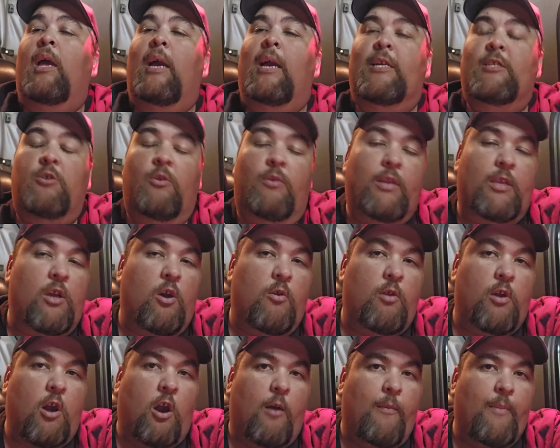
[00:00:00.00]
And so he'd
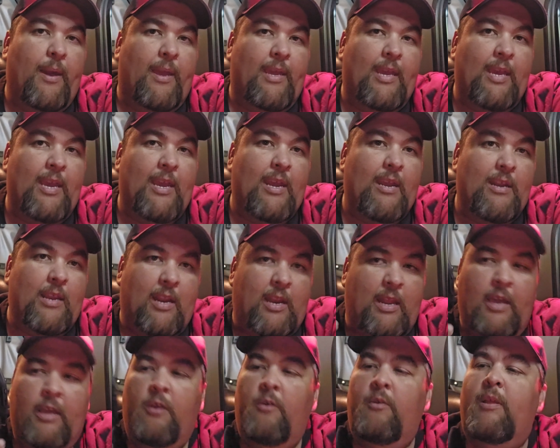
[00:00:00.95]
go to call back in
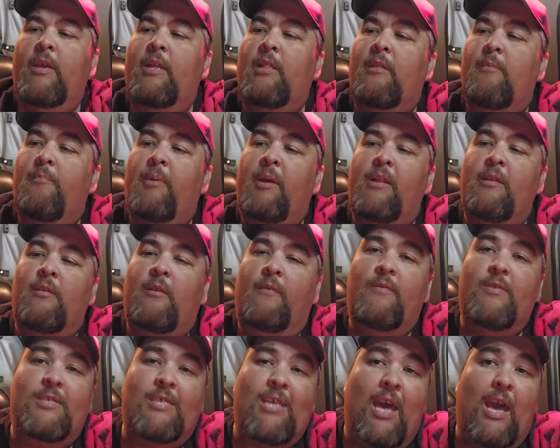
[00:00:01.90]
and I go to hit the button
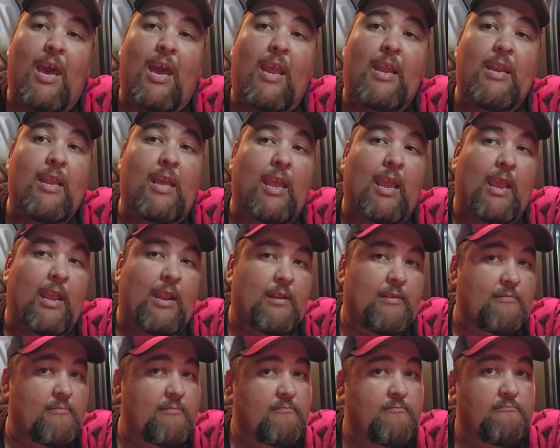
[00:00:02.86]
on the side
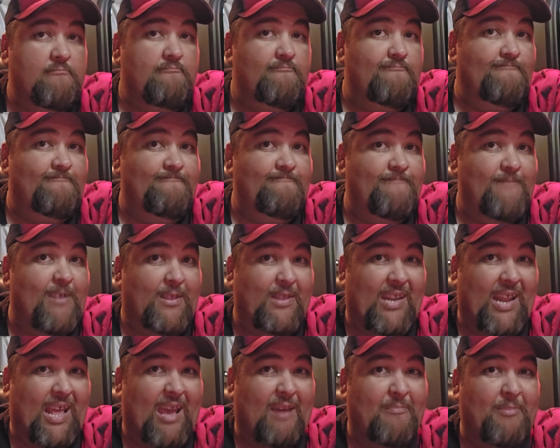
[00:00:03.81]
and
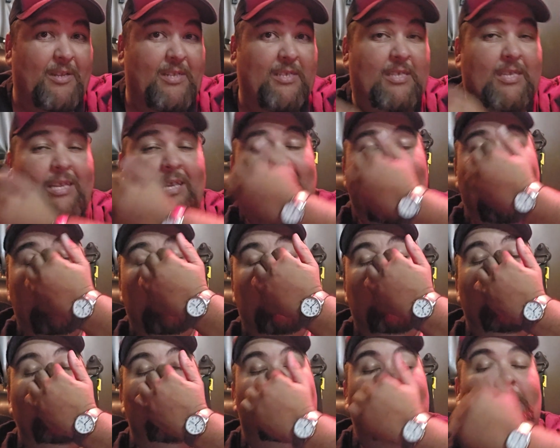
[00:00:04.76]
nothing happens.
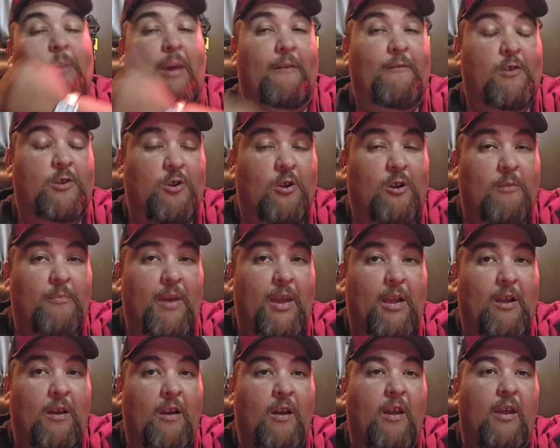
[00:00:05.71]
So I'm having to turn it
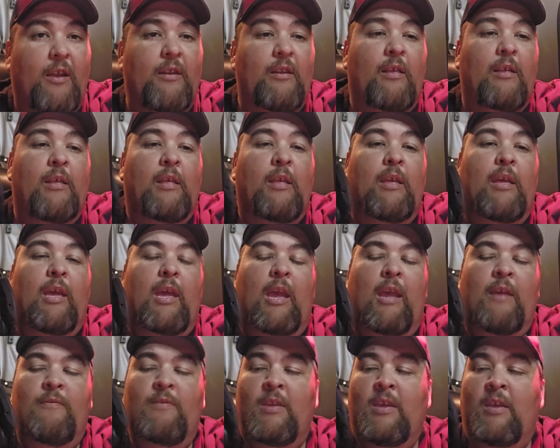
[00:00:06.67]
back on.
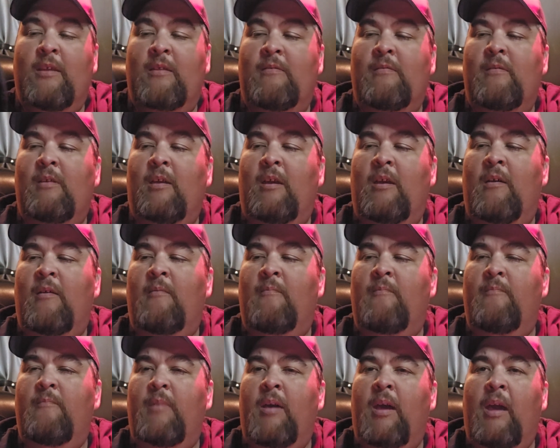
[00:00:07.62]
And then
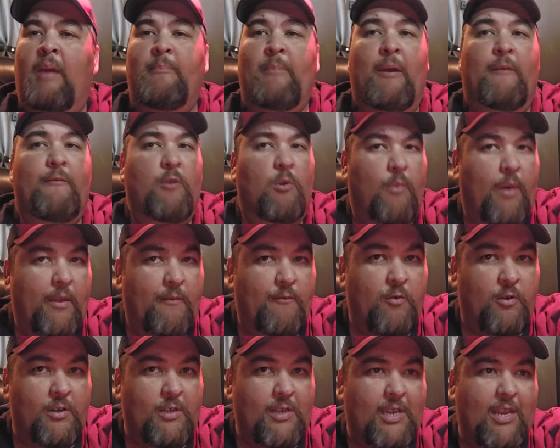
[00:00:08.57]
I'm having to wait
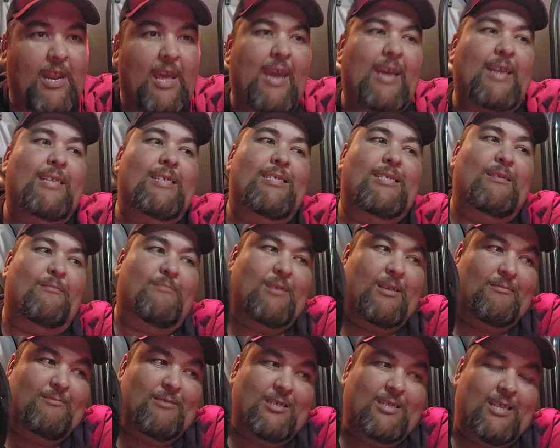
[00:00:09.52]
for it to connect, and
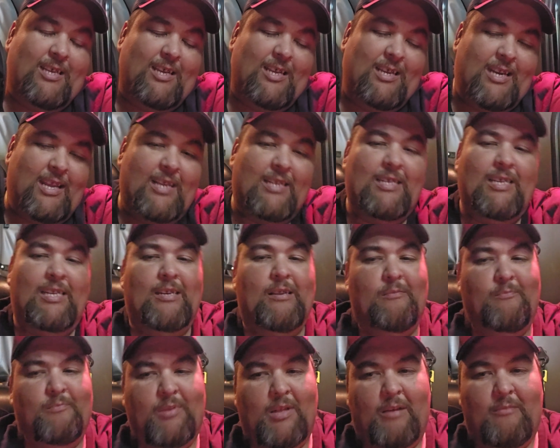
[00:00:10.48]
sometimes it's not connecting,
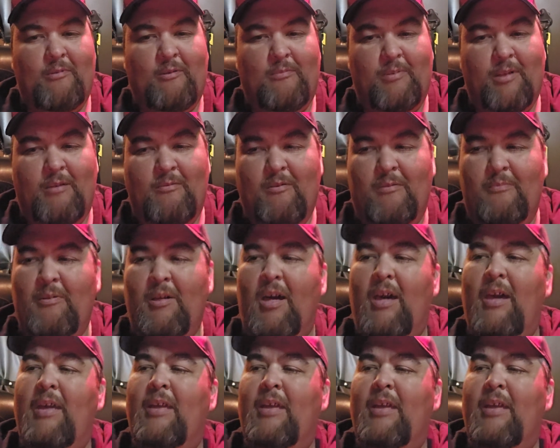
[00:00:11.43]
and blah, blah, blah, blah, blah.